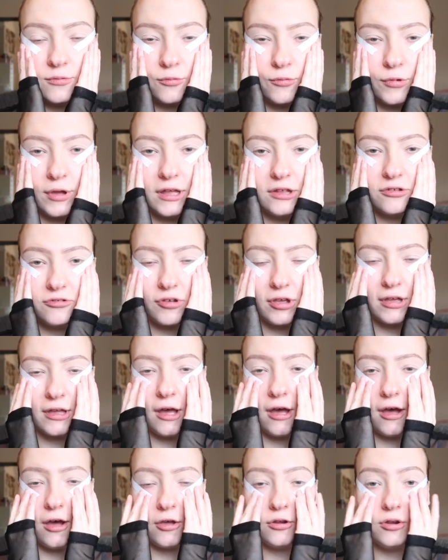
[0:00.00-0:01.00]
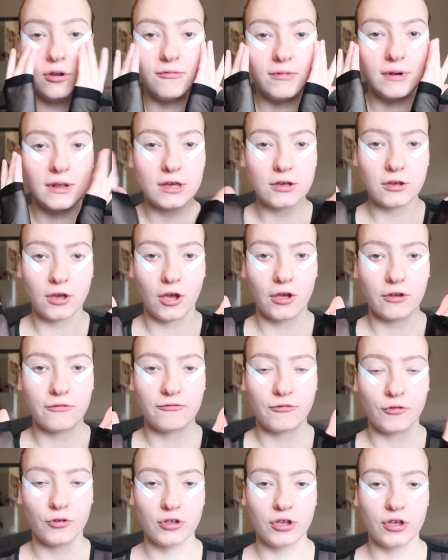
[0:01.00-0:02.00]
which are not really good
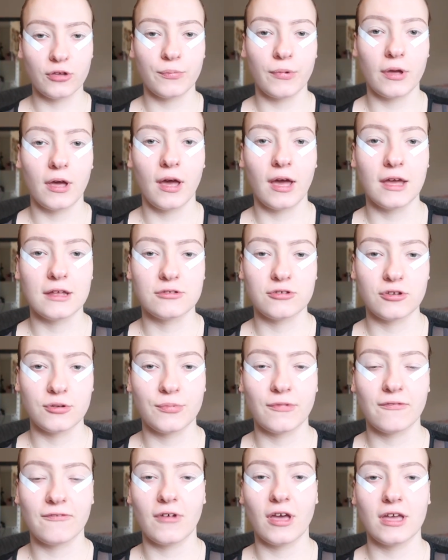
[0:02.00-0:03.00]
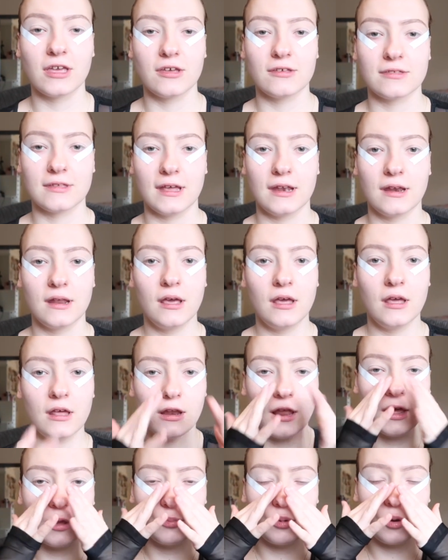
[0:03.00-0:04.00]
for you, but I do prefer using
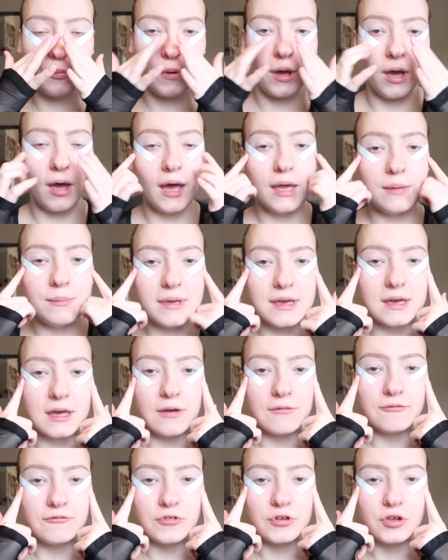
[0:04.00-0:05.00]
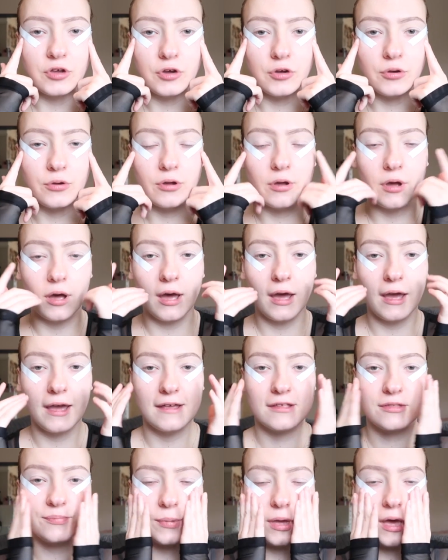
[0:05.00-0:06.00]
like proper eye makeup for your
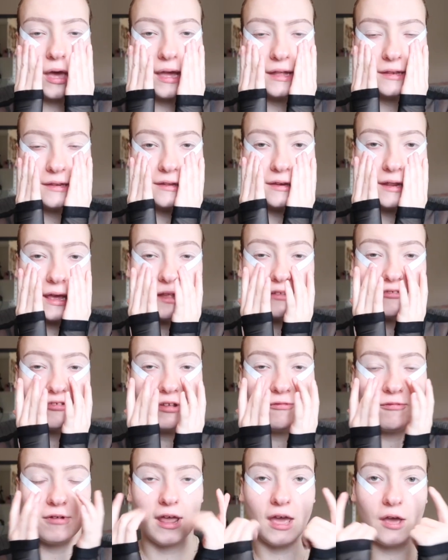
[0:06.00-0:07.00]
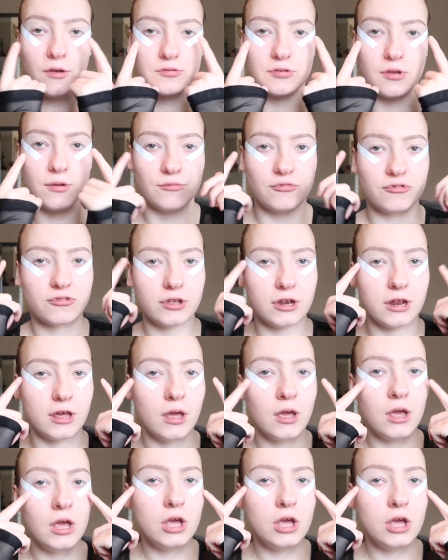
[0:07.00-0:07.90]
eyes, but I did actually run out, so I'm just gonna